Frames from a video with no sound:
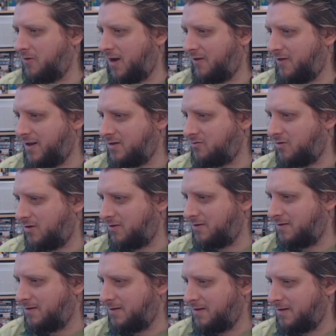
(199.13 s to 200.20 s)
graphics rather
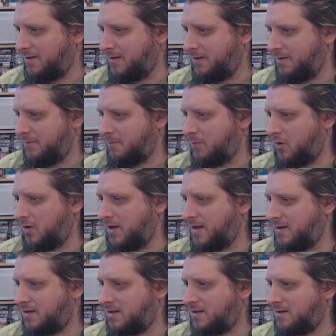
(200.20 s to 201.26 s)
than
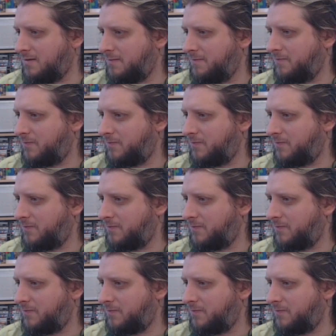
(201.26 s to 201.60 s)
bullets.